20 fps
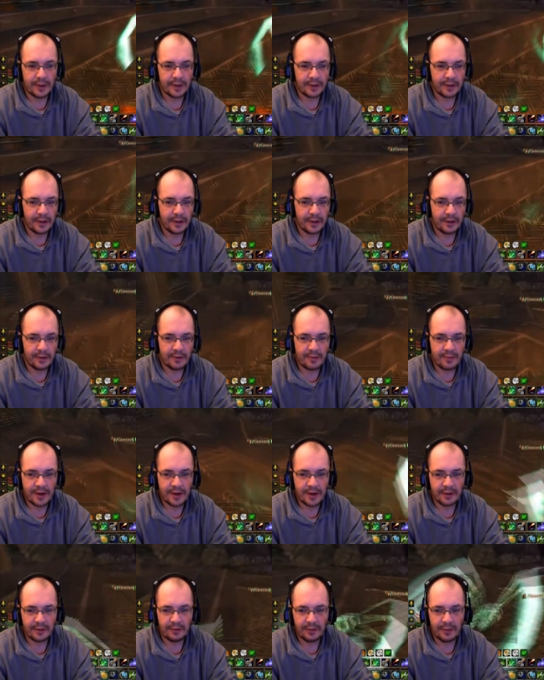Right,
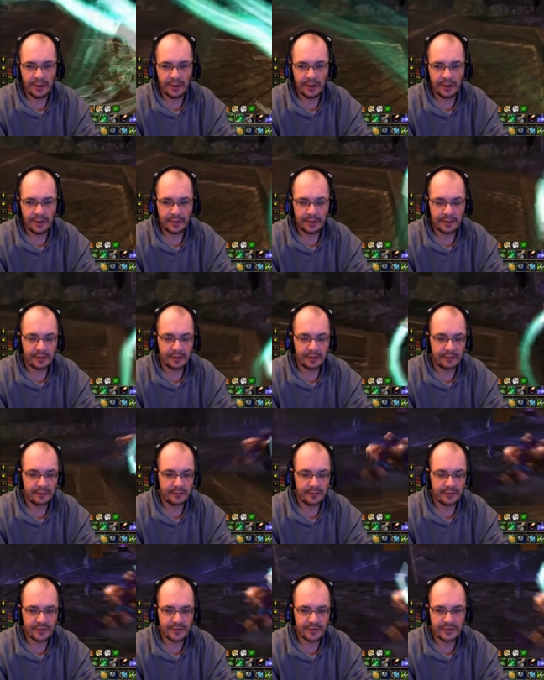carry on running through here,
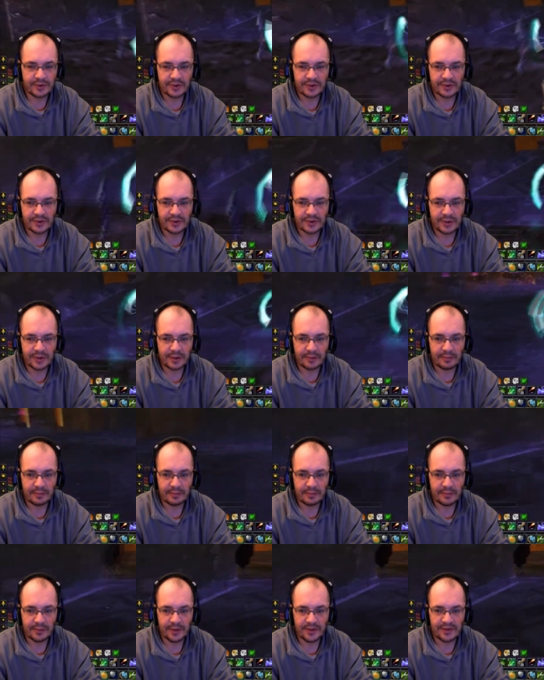and of course just
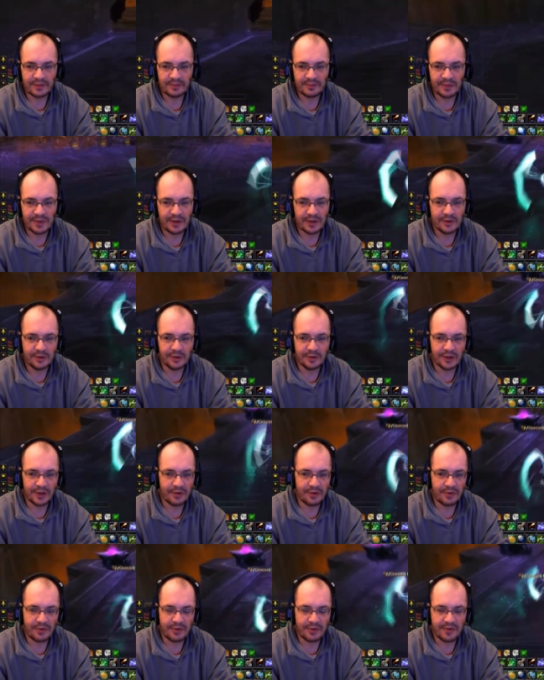let this big
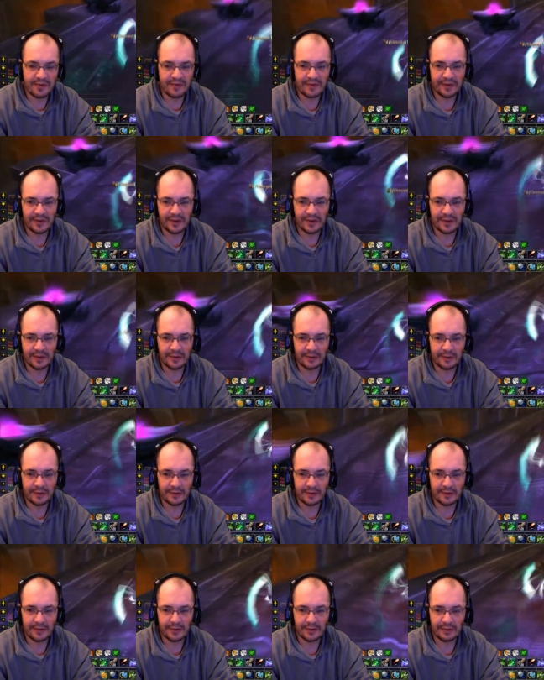ghoul get rid of
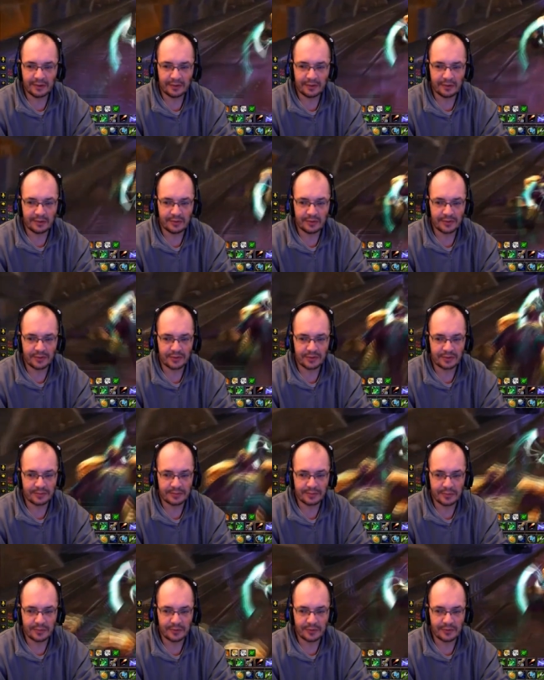everything.
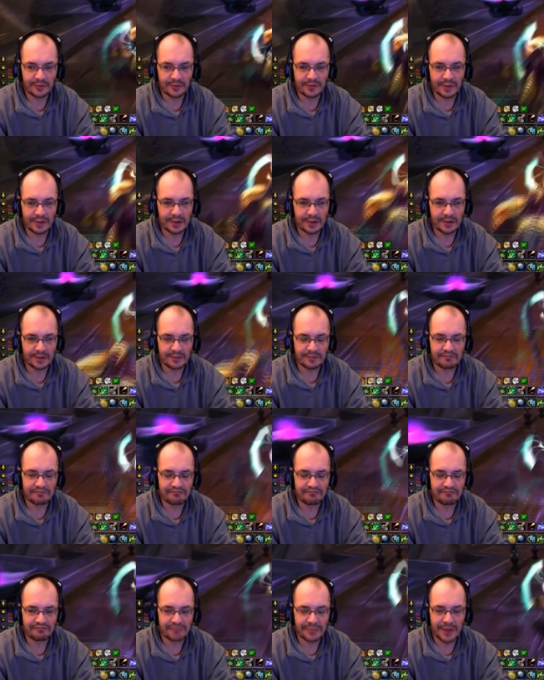Awesome,
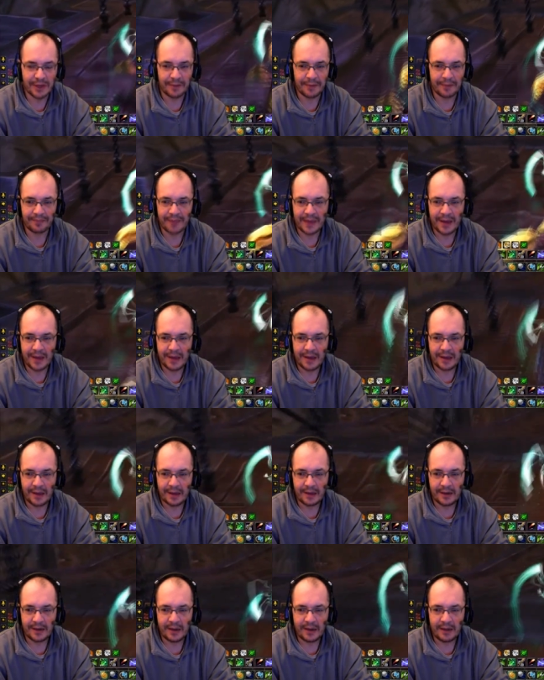he's... Yep.
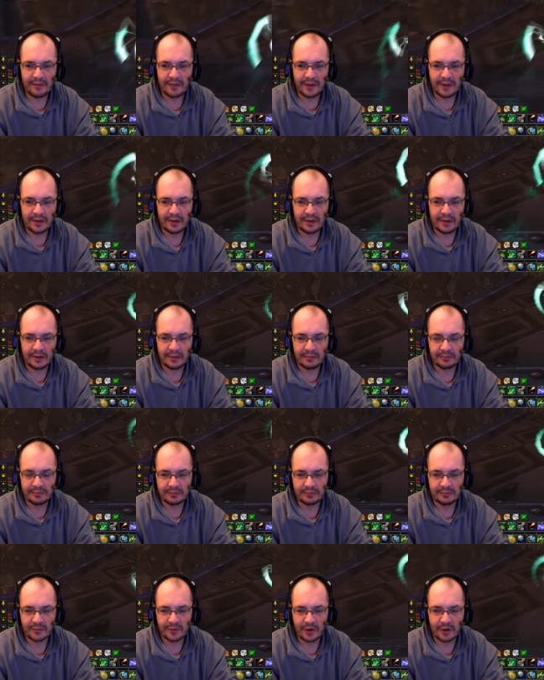Now over
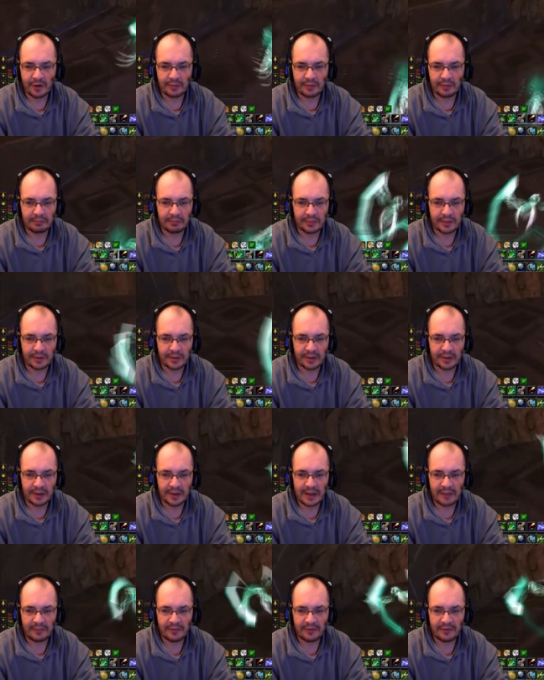here,
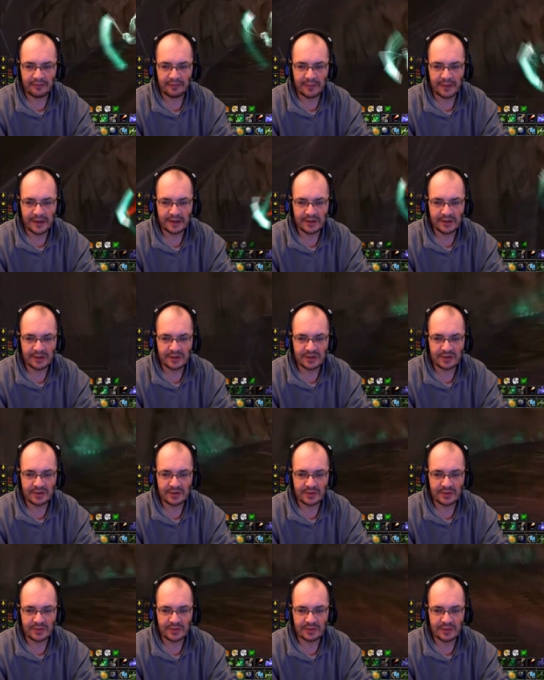a couple of
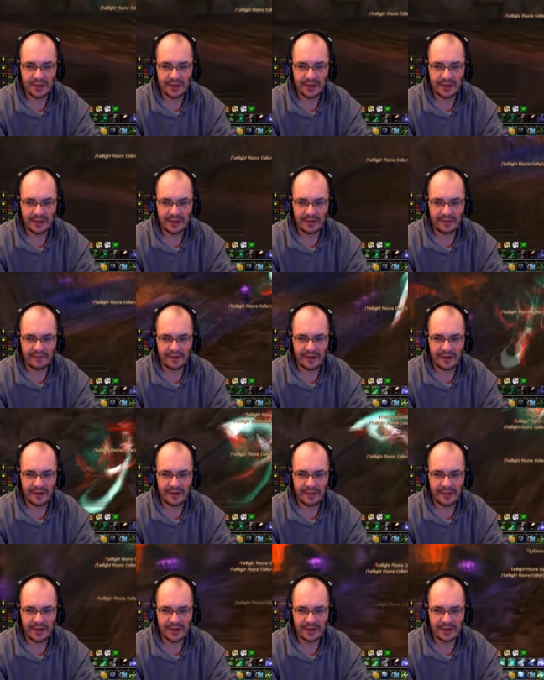mages, or I think they're
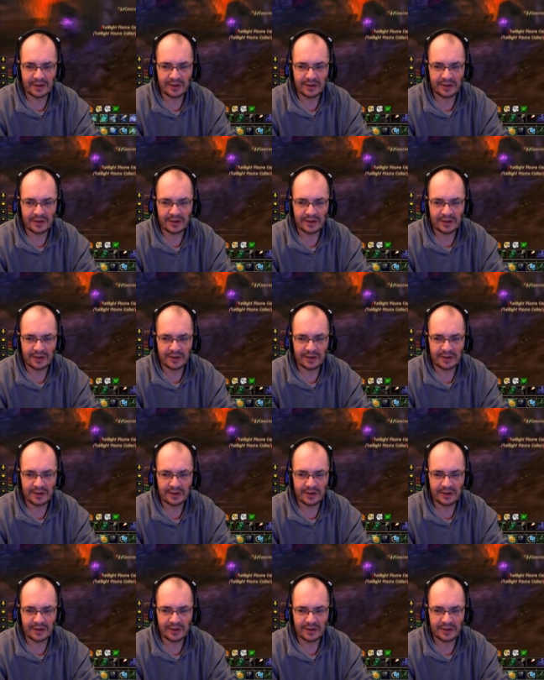fire